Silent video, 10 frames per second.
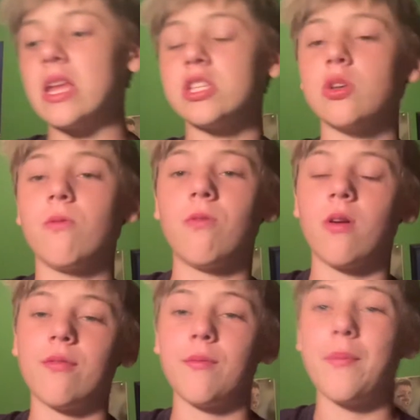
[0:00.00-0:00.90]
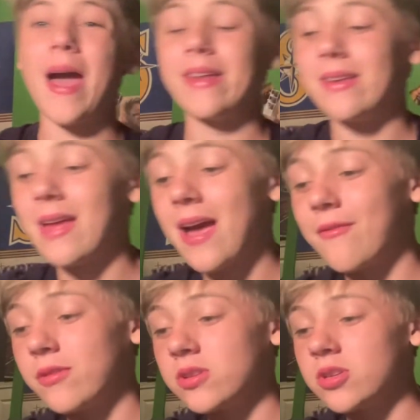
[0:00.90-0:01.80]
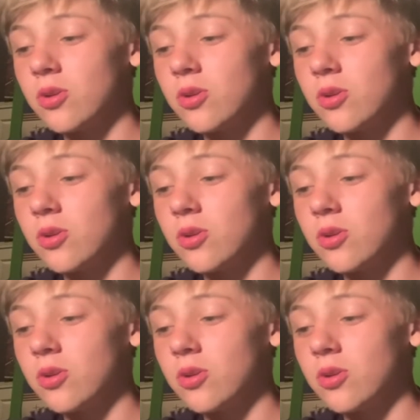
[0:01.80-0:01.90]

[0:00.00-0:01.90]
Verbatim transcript: so far for batting average.